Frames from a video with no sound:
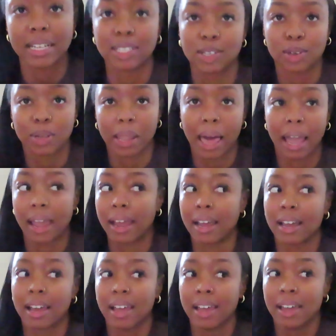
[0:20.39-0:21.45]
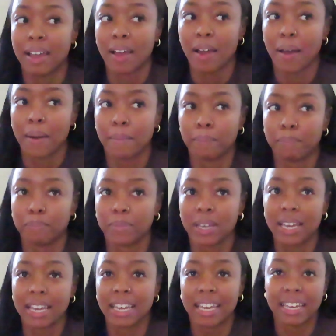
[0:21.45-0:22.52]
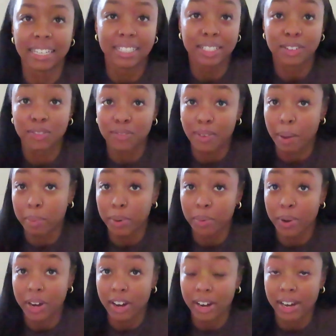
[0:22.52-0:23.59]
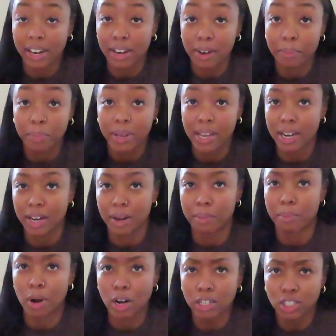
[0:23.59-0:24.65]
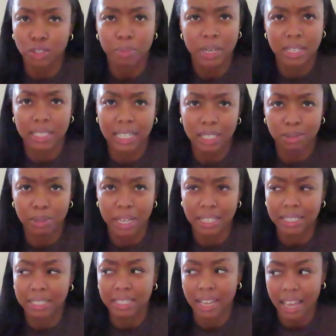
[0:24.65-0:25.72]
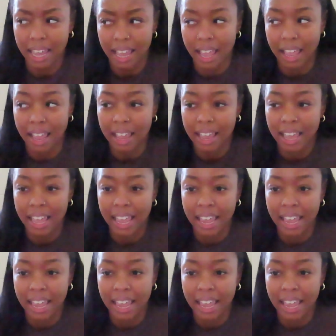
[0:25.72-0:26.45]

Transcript: until like end of February, beginning of March, because that's what they said.